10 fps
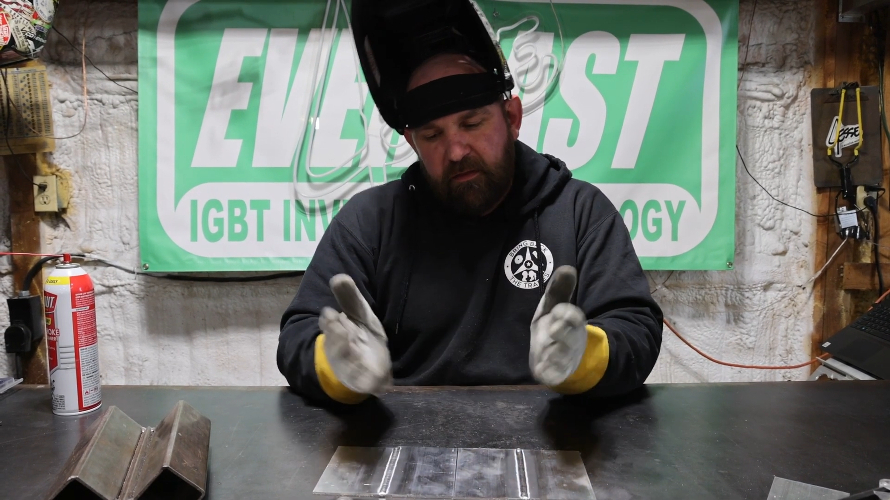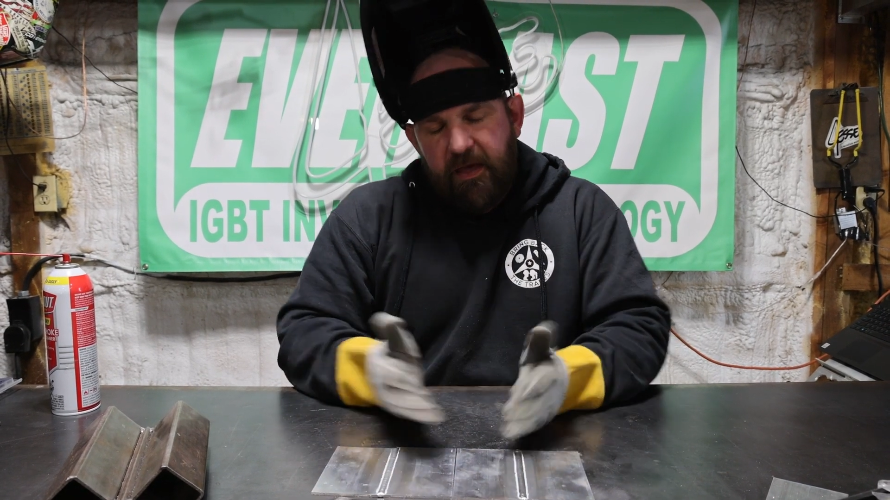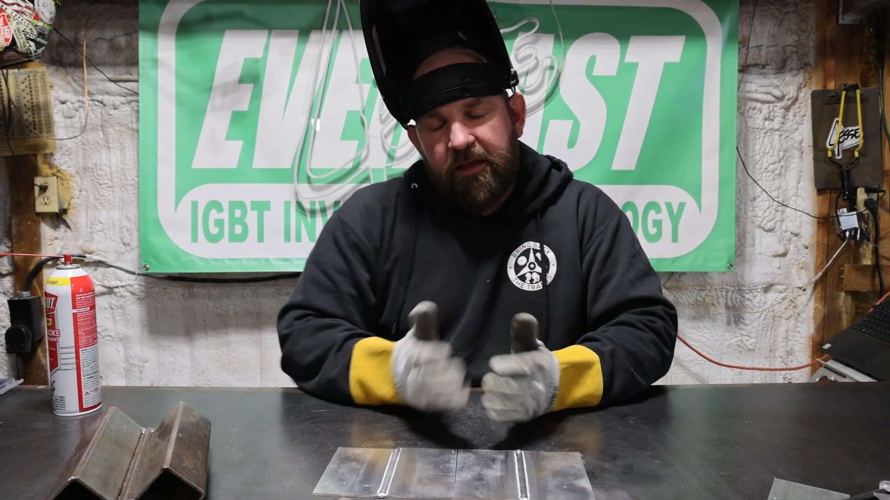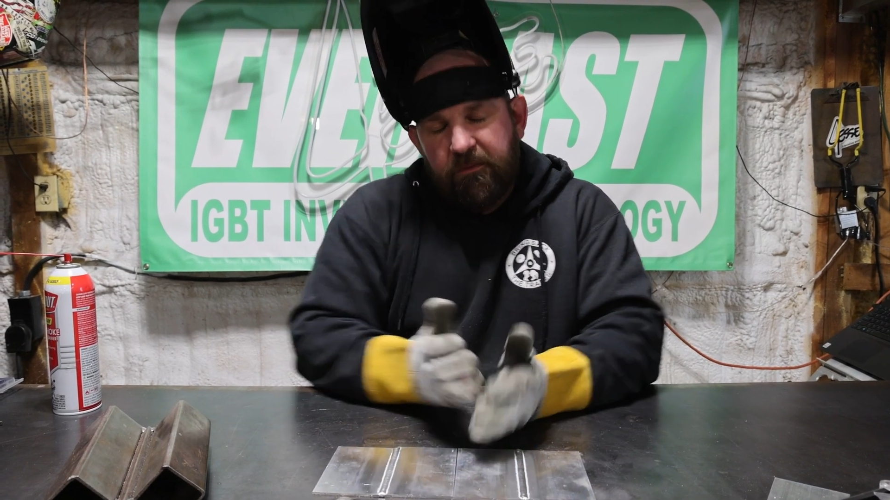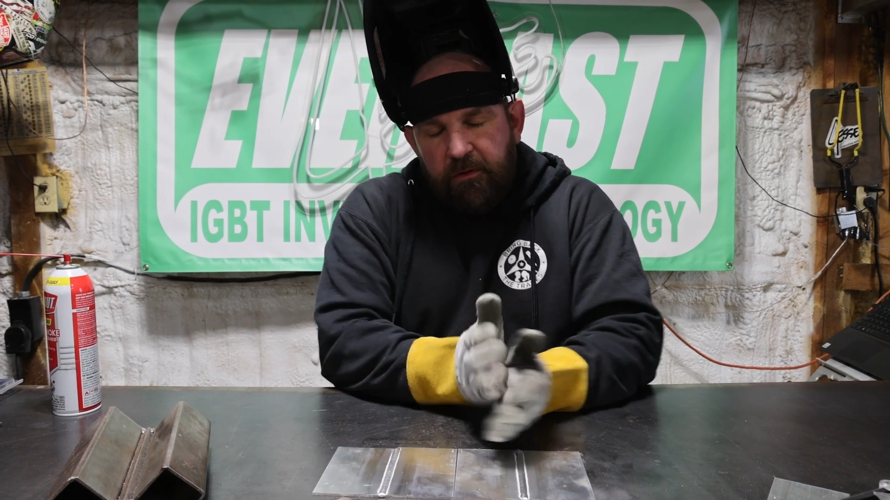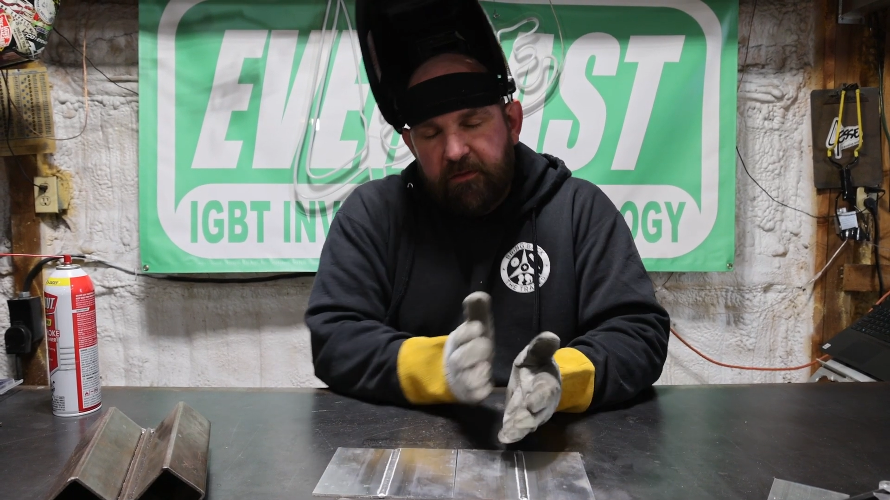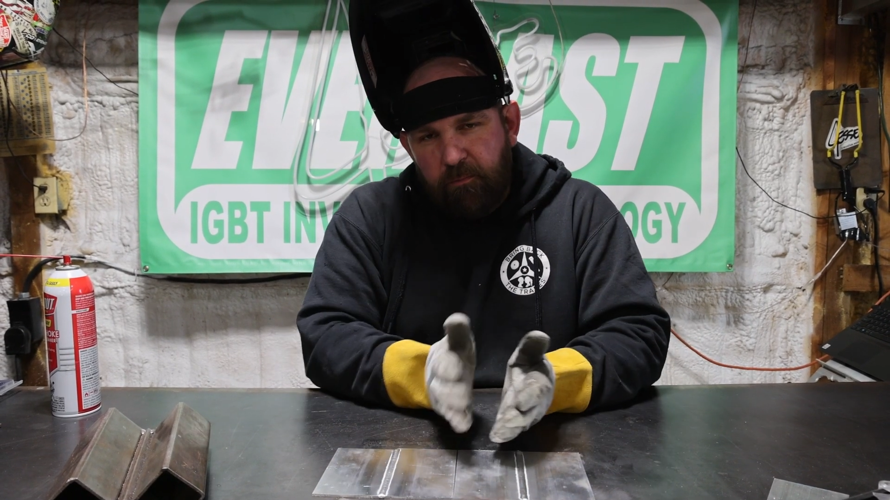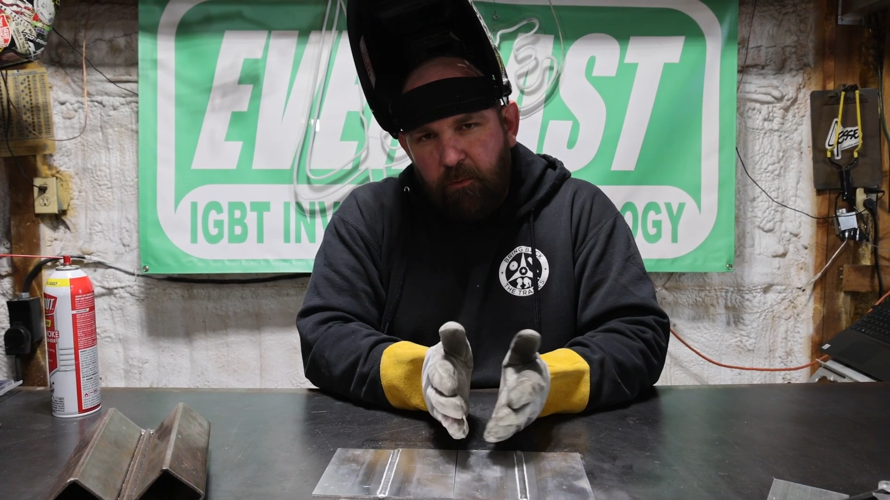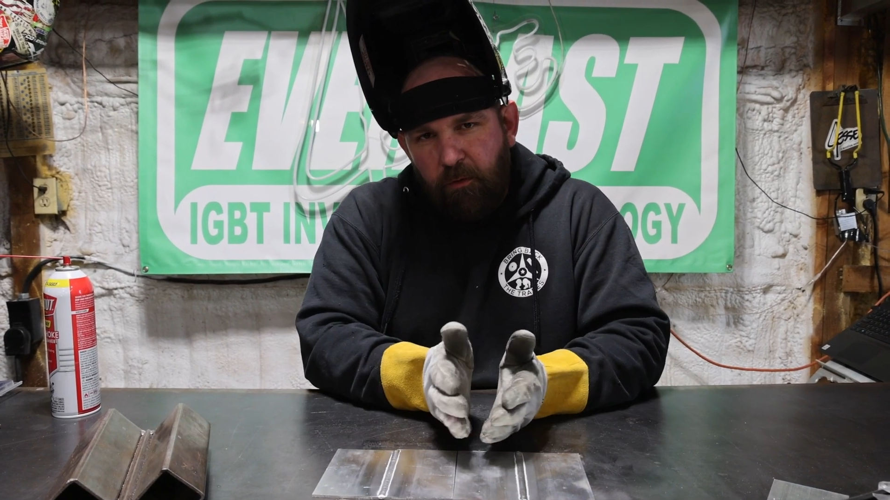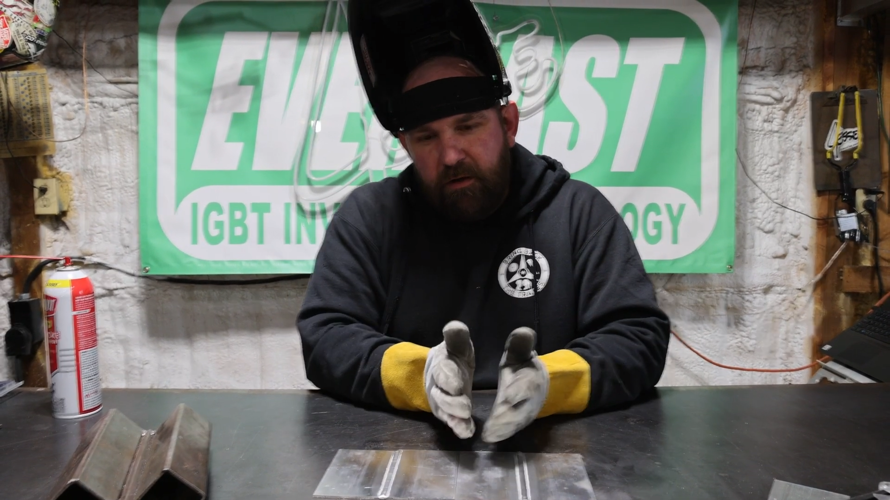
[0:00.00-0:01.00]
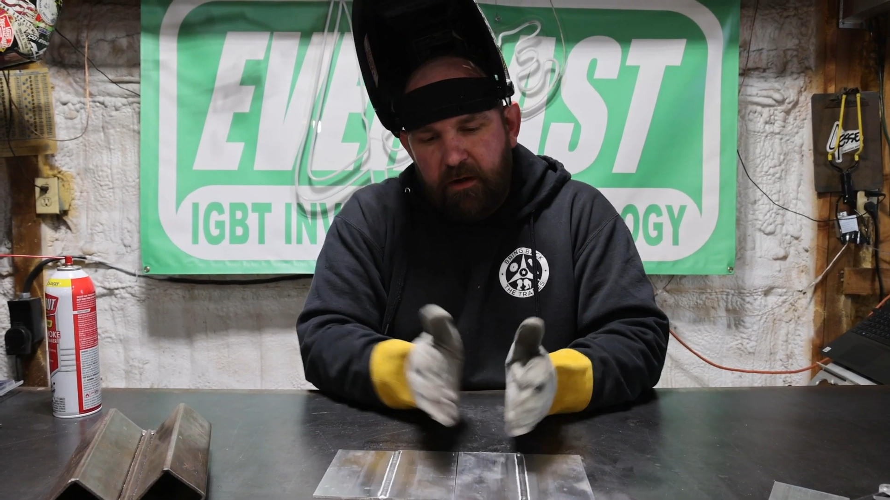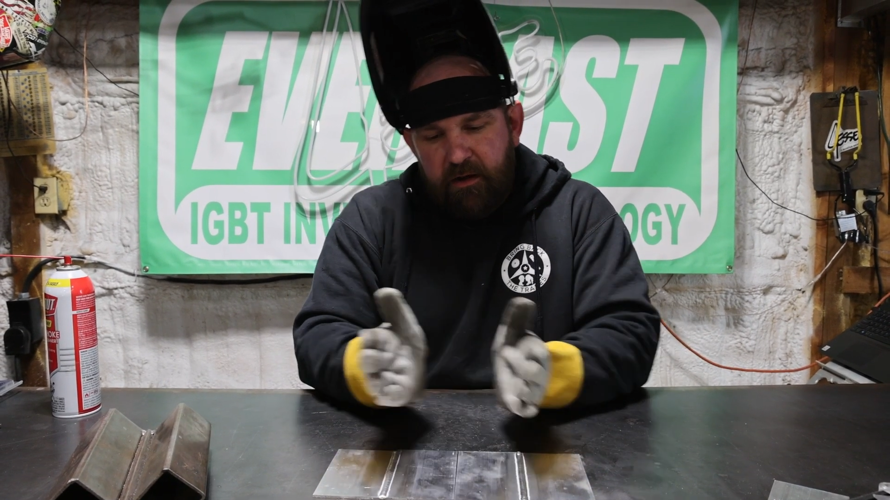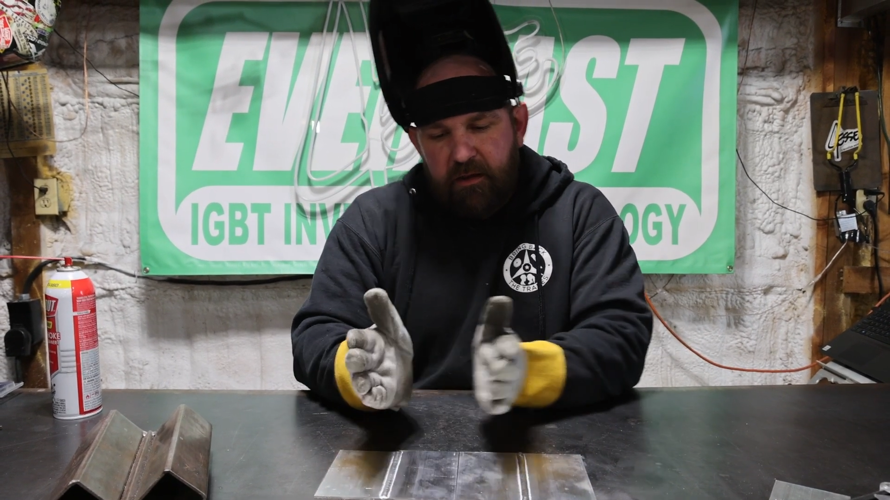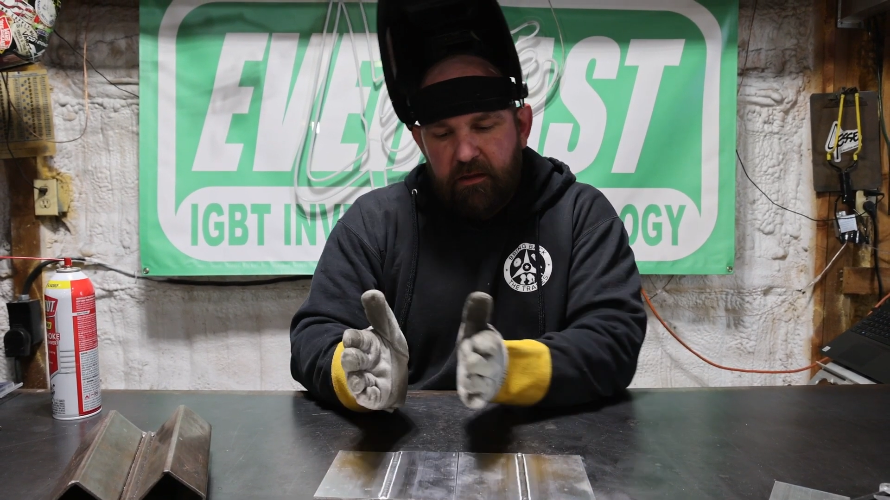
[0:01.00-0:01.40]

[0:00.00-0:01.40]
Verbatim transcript: That's what's important.